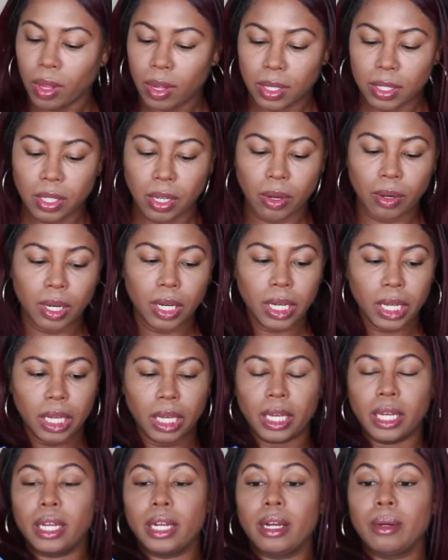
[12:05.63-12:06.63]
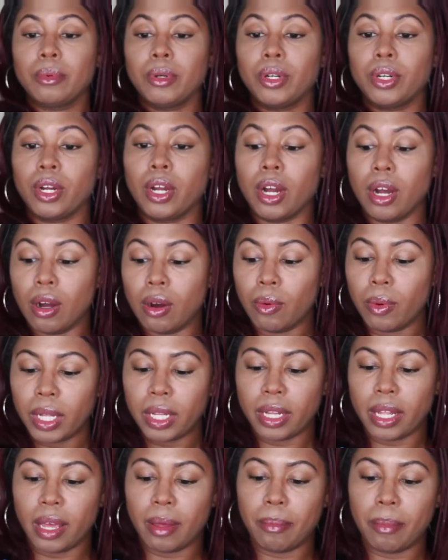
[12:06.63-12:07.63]
So again, I'm gonna go
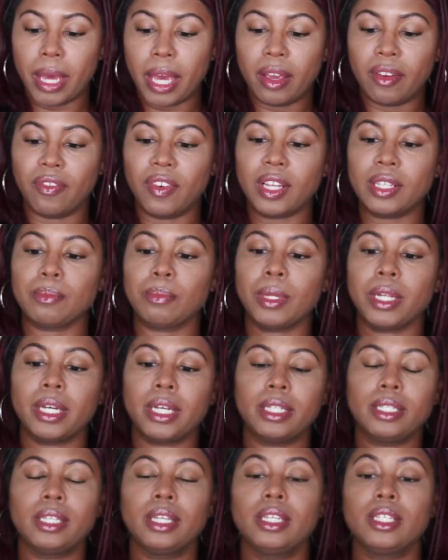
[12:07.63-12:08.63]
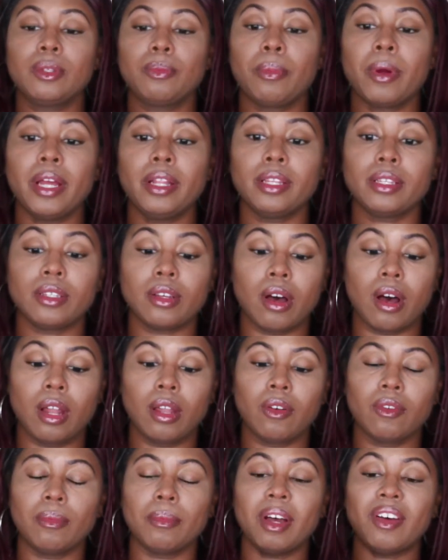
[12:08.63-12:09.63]
with that MAC Fix Plus and spray this
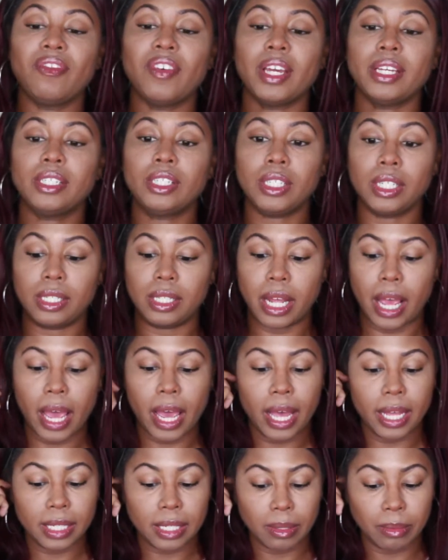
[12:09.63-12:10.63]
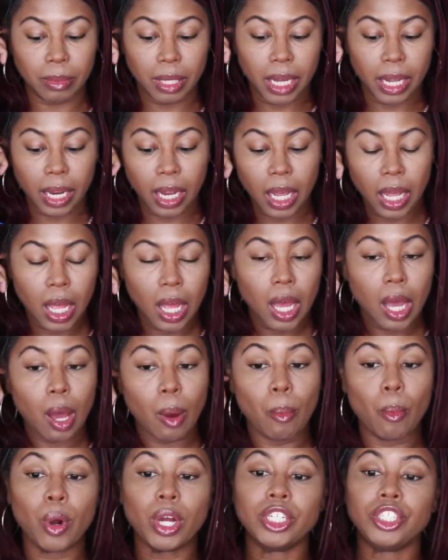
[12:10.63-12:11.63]
all over my face just to add some like
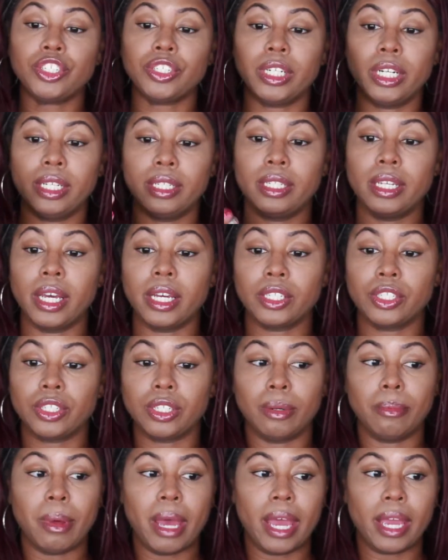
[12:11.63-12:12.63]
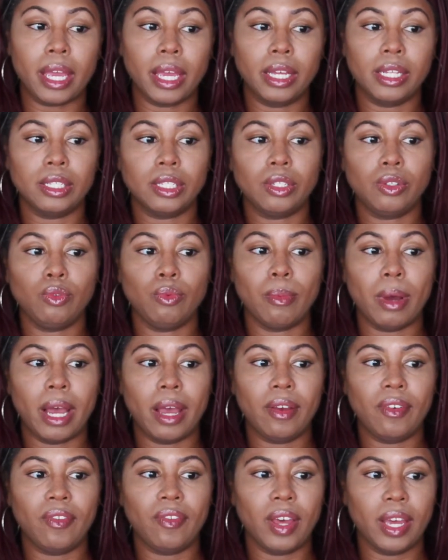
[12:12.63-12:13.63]
moisture and texture back into my
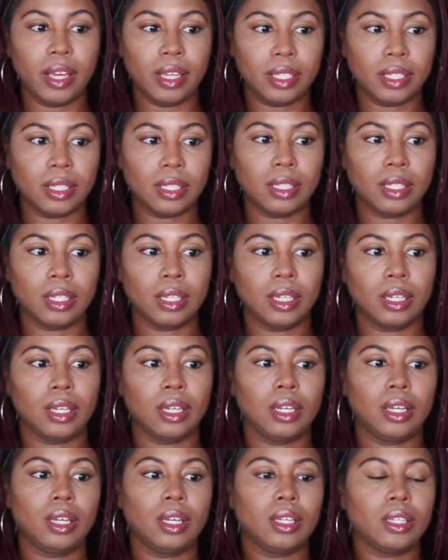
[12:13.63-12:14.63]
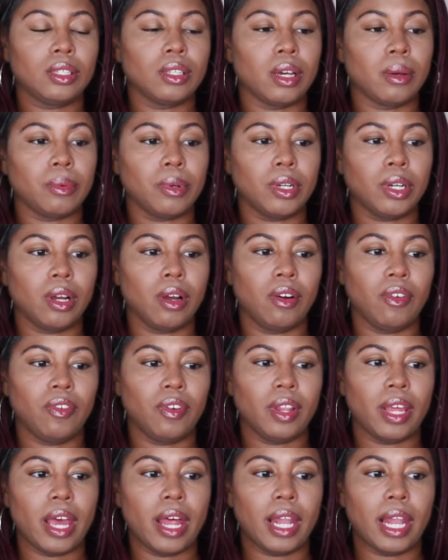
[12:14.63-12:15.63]
face. So I'm gonna go
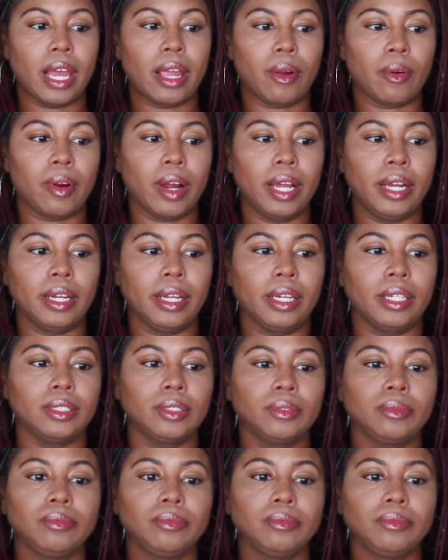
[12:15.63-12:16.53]
for that like right now.